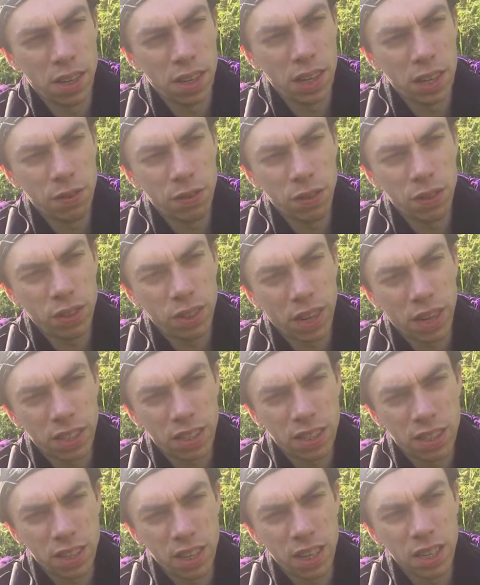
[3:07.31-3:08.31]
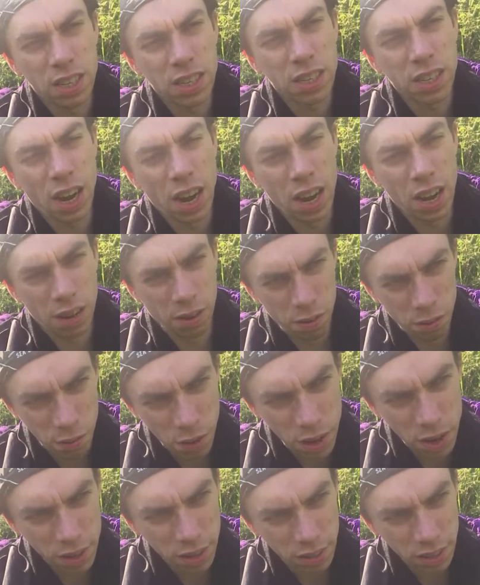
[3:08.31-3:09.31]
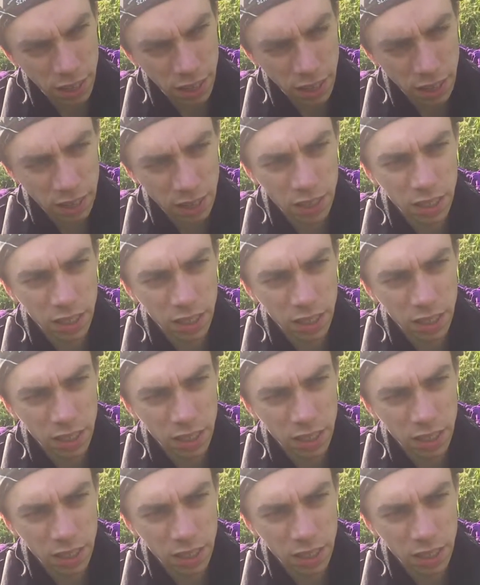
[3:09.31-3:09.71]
Even that is ironic,